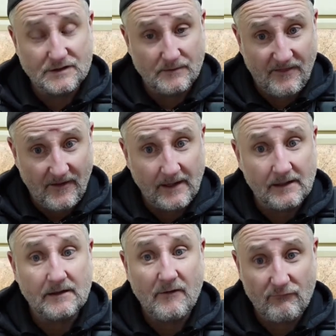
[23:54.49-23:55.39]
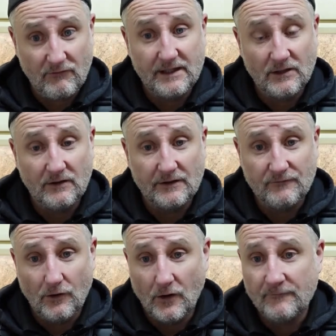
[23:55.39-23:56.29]
I think,
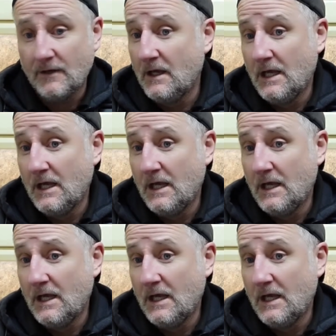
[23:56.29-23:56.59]
£3.95.